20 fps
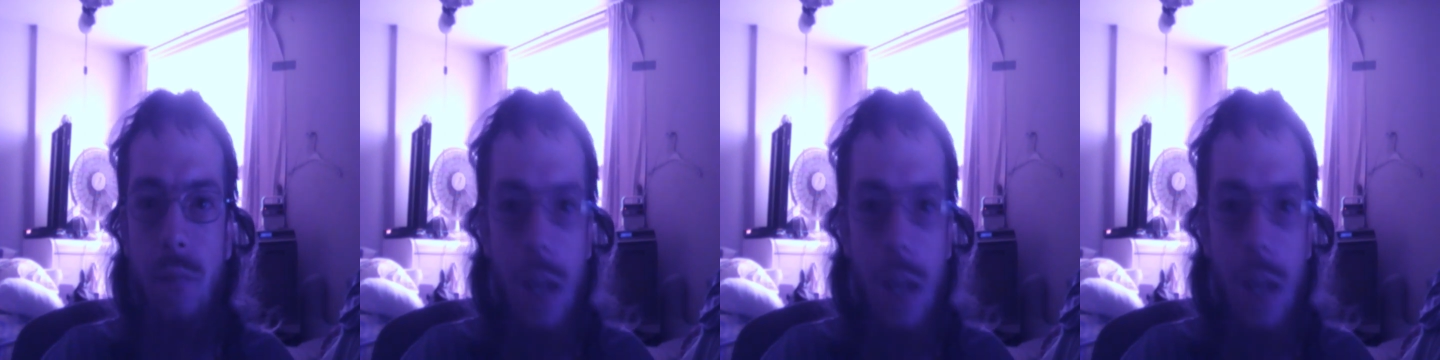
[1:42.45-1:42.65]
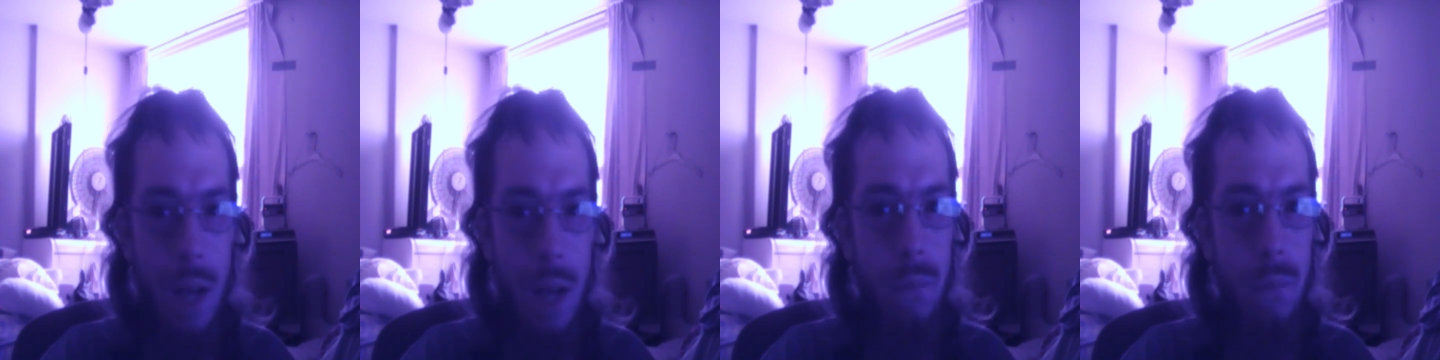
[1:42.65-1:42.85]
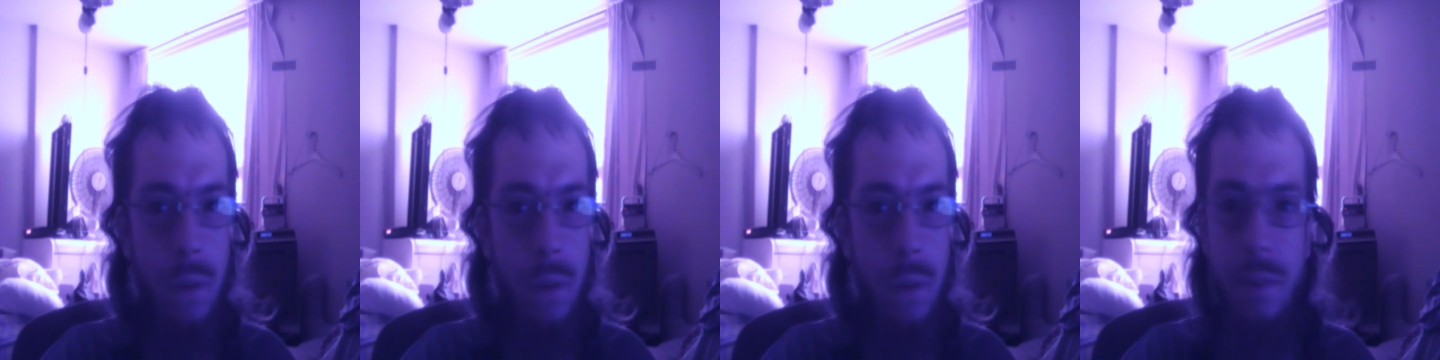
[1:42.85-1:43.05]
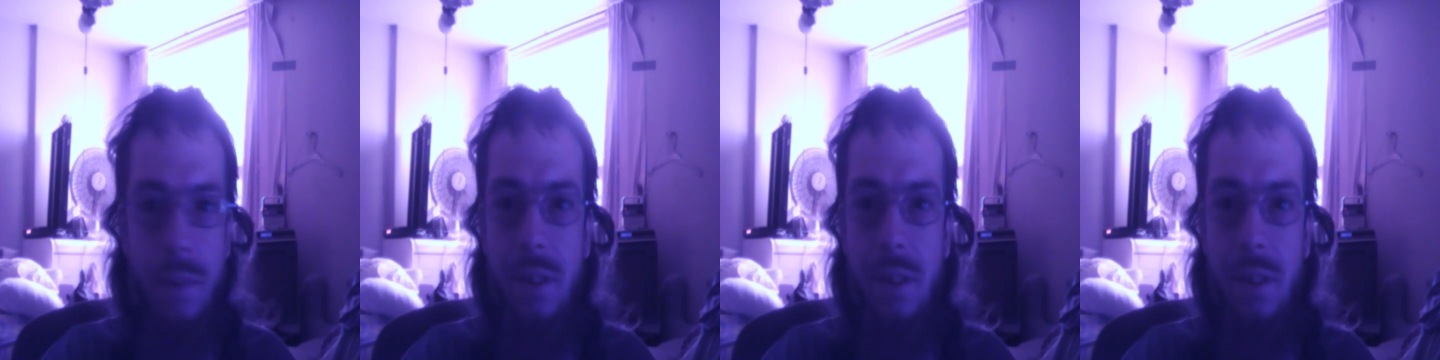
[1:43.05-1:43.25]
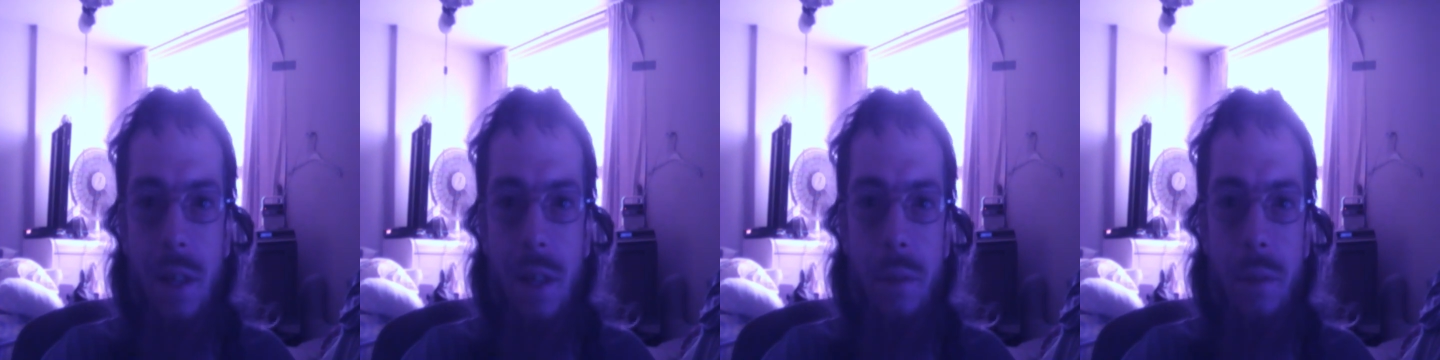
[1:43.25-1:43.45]
I'm very
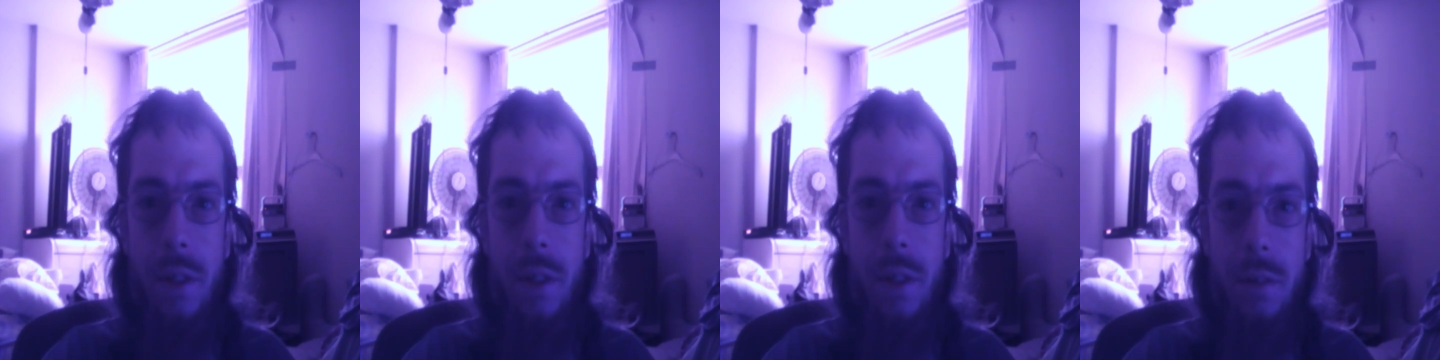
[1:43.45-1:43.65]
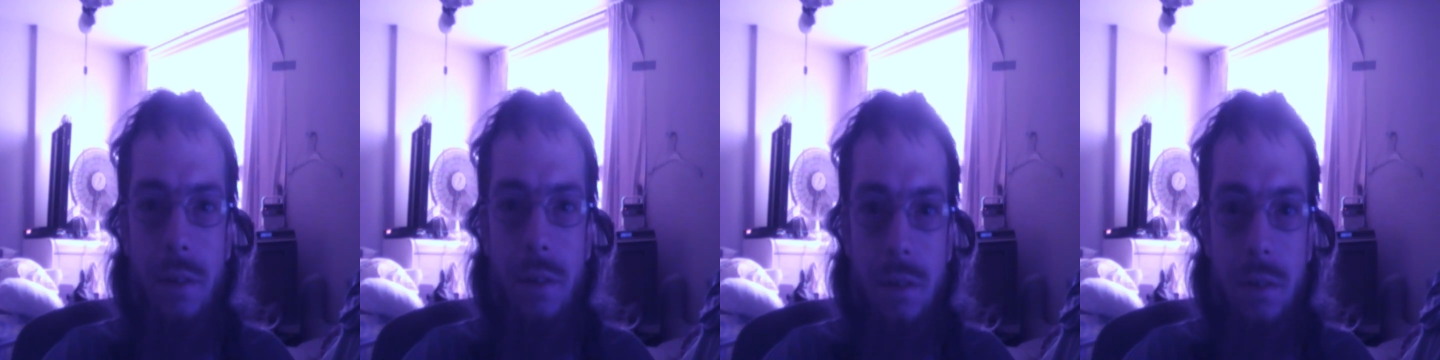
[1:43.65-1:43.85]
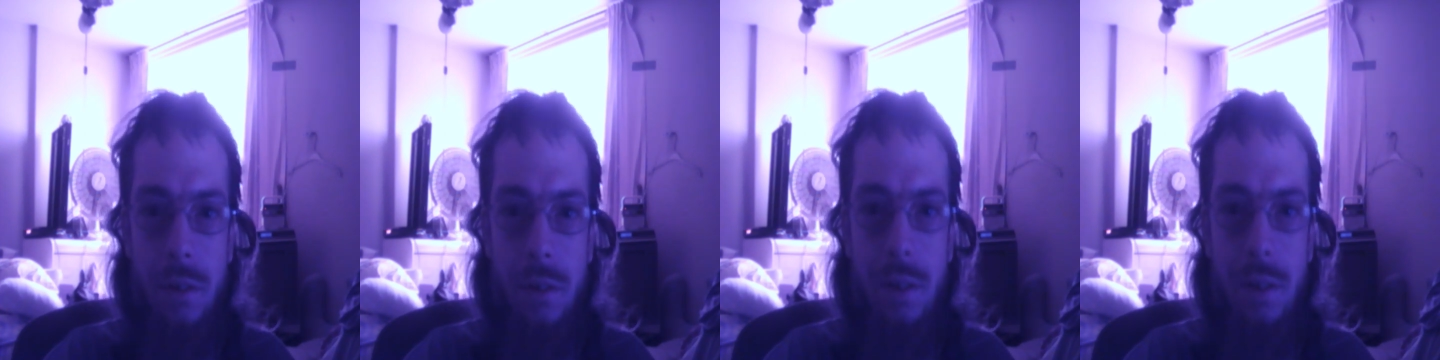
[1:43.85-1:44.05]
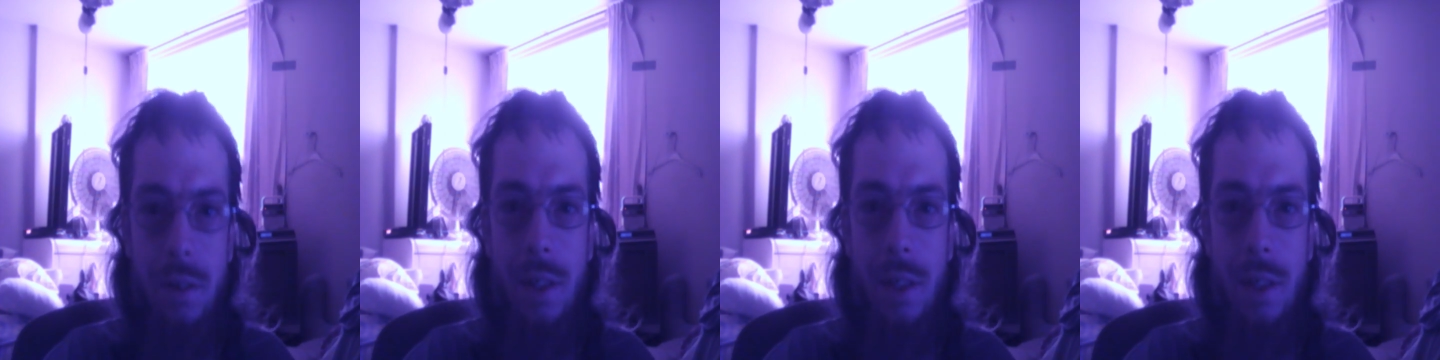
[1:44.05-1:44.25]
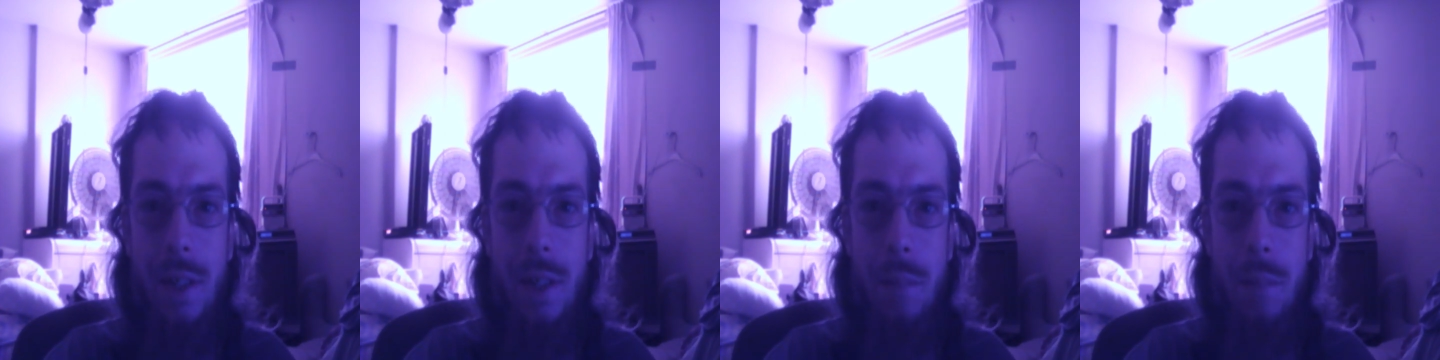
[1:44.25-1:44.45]
sick of it.
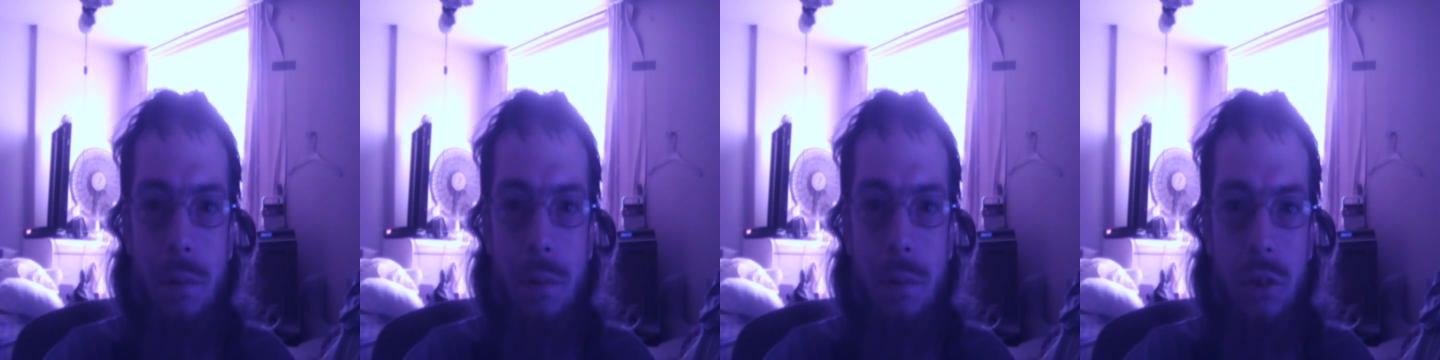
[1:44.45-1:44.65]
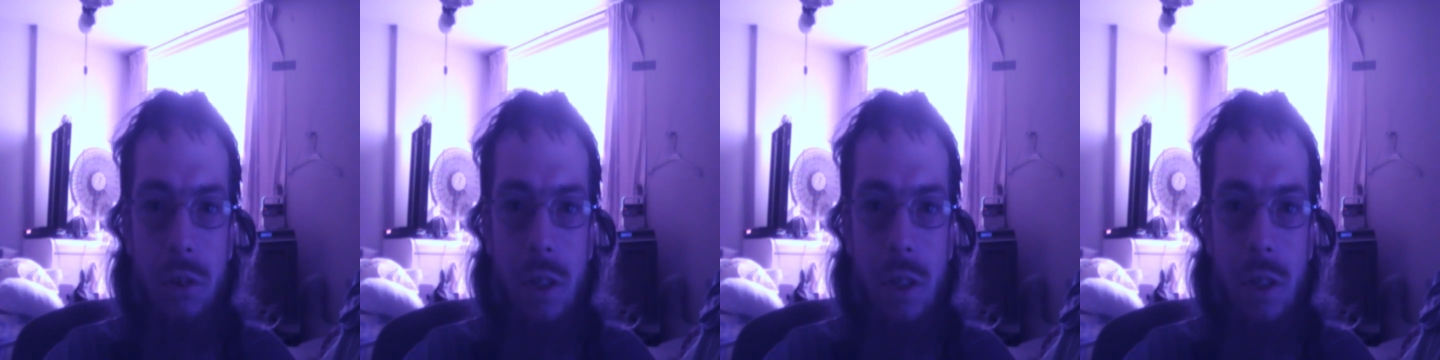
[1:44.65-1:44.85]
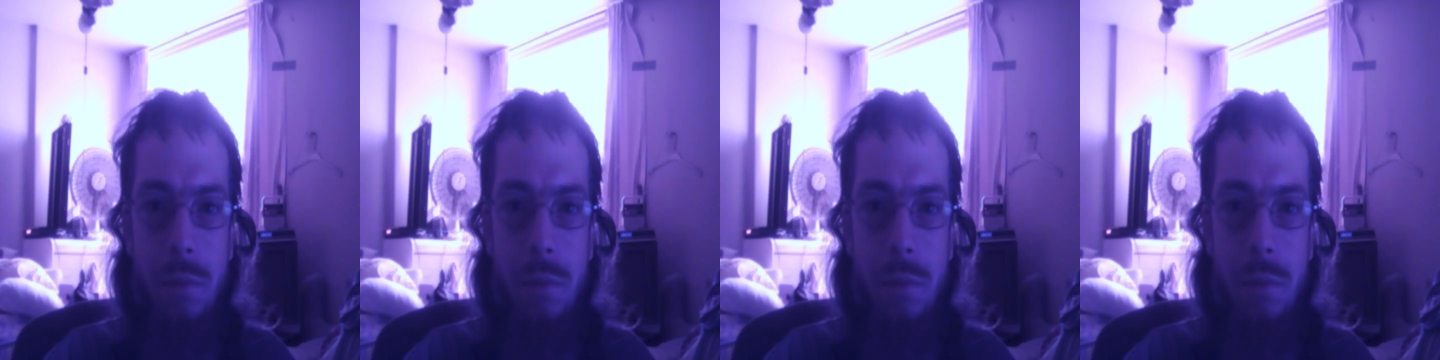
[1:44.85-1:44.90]
Seeing that bullshit